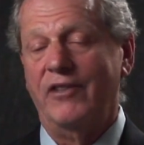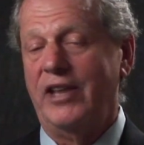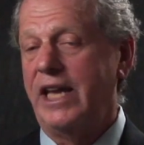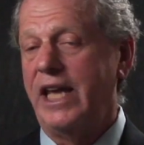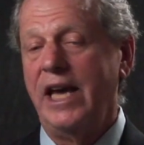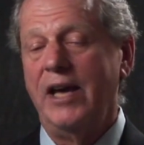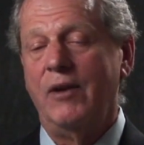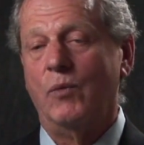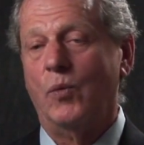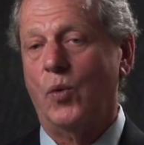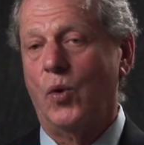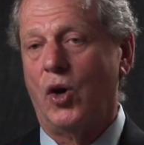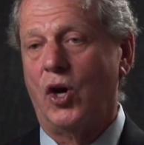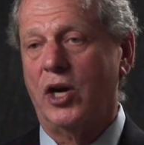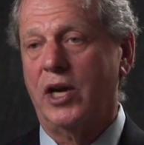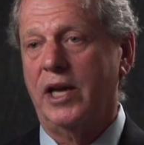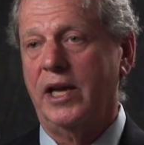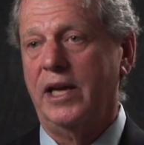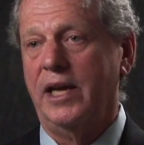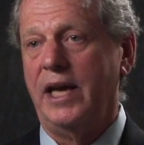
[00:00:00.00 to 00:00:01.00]
They can't
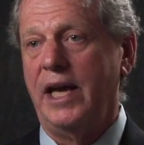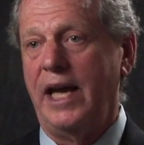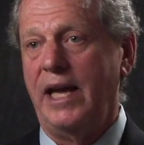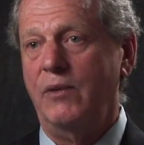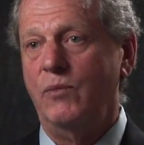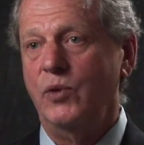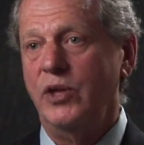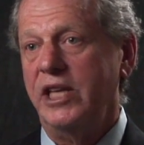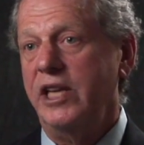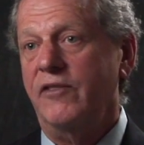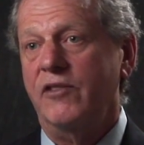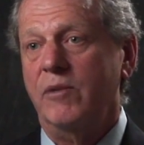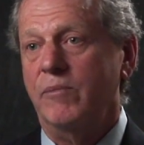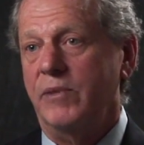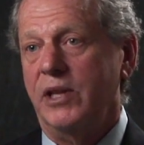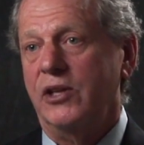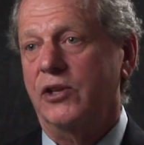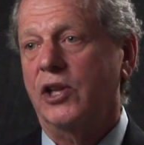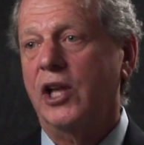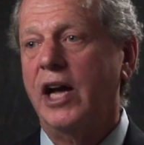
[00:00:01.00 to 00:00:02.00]
walk, and we give them
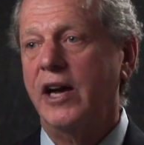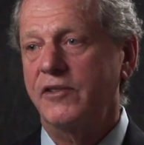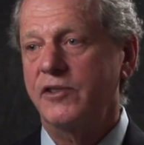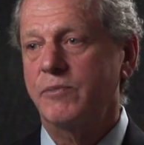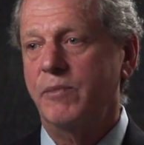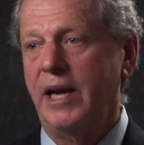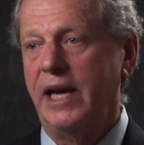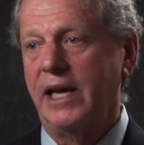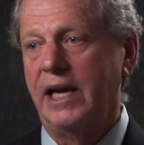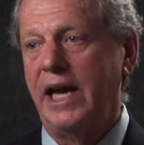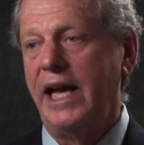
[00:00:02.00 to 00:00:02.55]
their lives back.